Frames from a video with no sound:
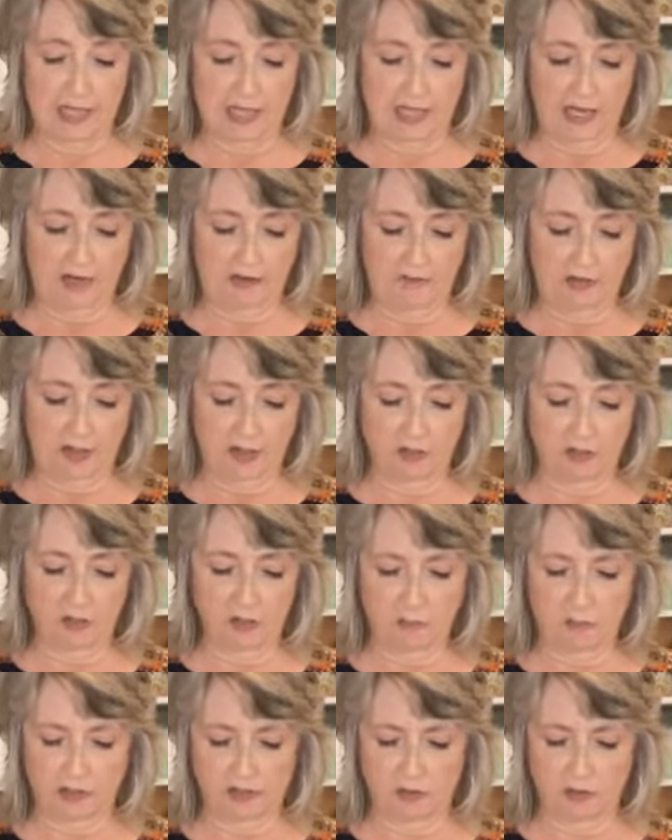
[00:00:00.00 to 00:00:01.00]
and I've
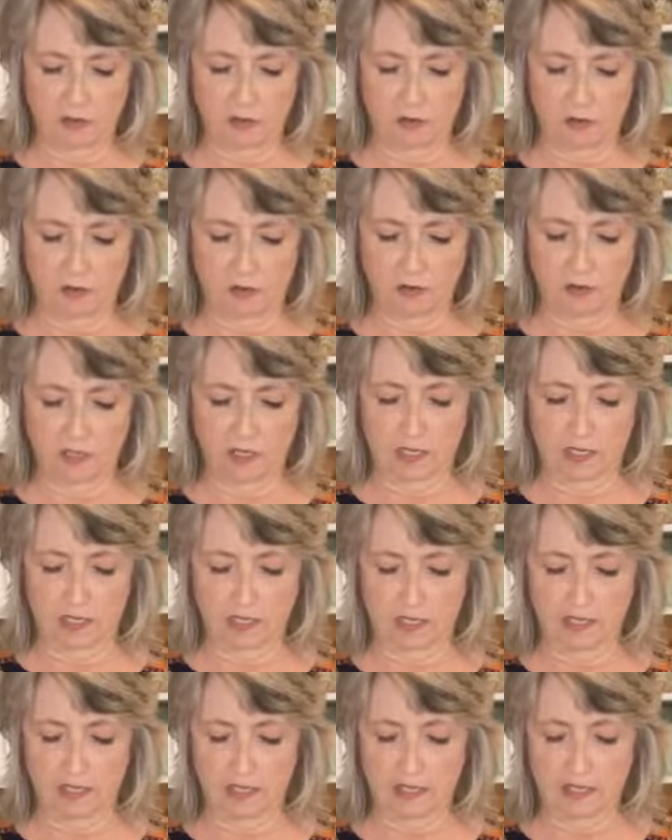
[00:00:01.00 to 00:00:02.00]
also been told
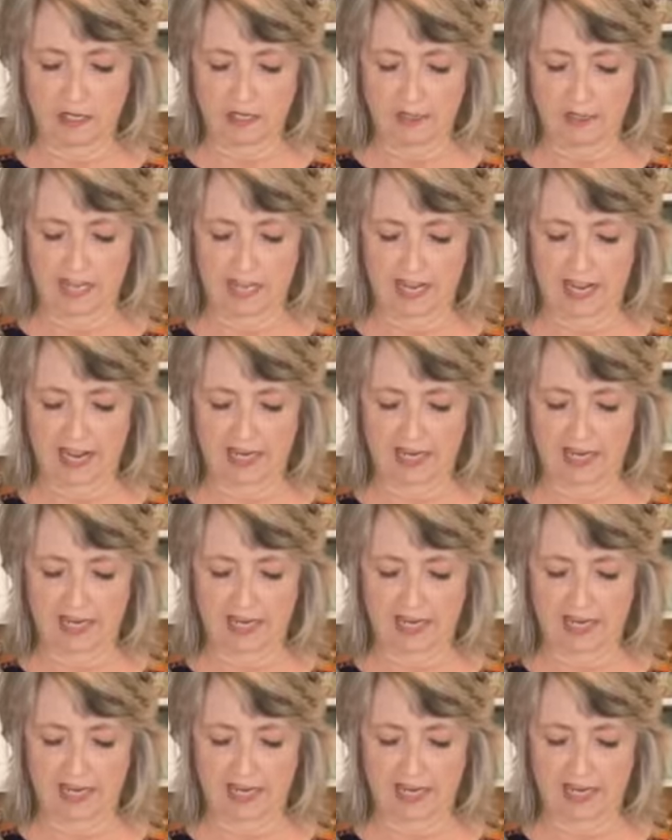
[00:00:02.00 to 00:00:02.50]
that